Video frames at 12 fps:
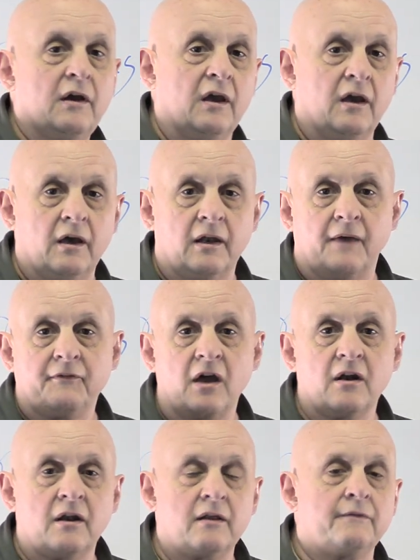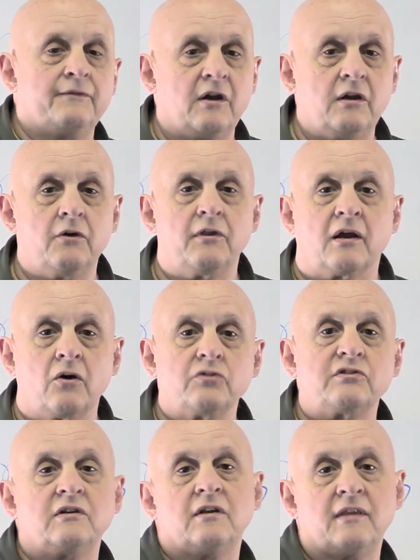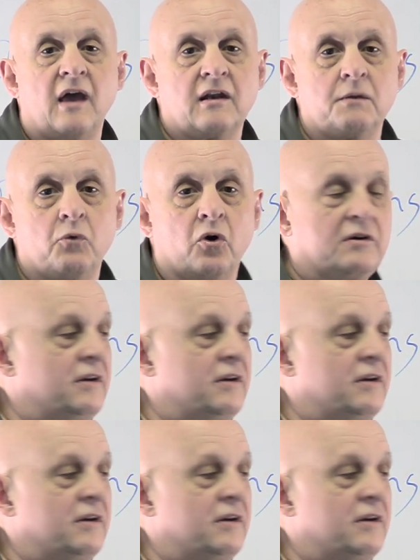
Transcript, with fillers: And I've got another video that goes into that in more